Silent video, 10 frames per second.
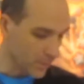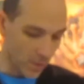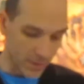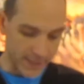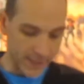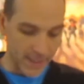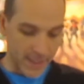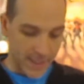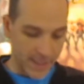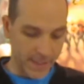Okay,
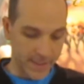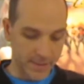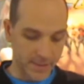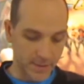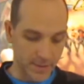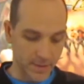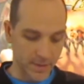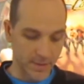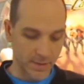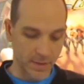and
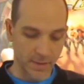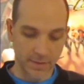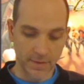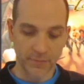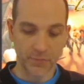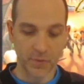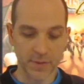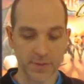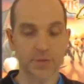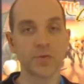the
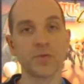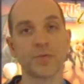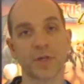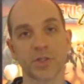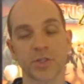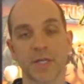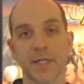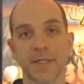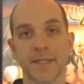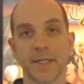first new
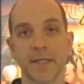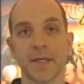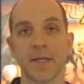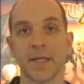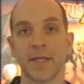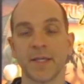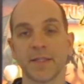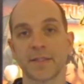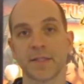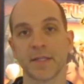functionality
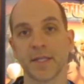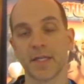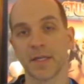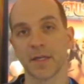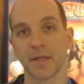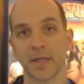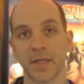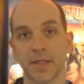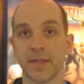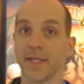is the
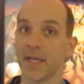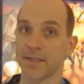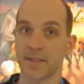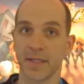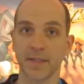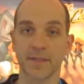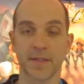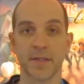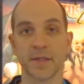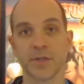in the
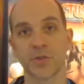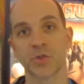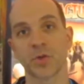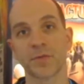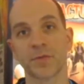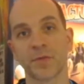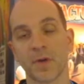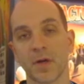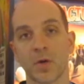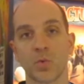SNS, the
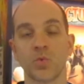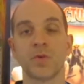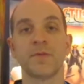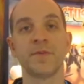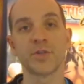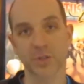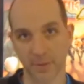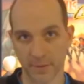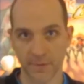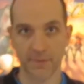software
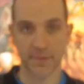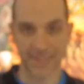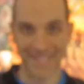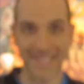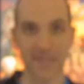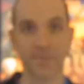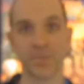revision key.